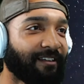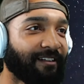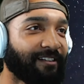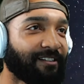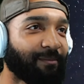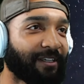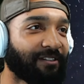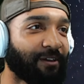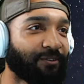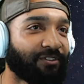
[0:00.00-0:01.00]
It just
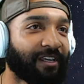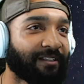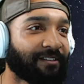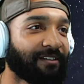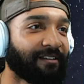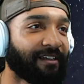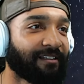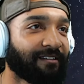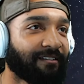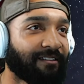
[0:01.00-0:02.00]
makes no sense to not
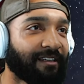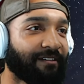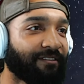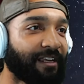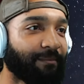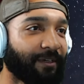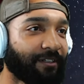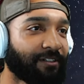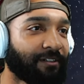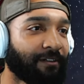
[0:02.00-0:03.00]
save that
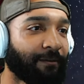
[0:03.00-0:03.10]
much.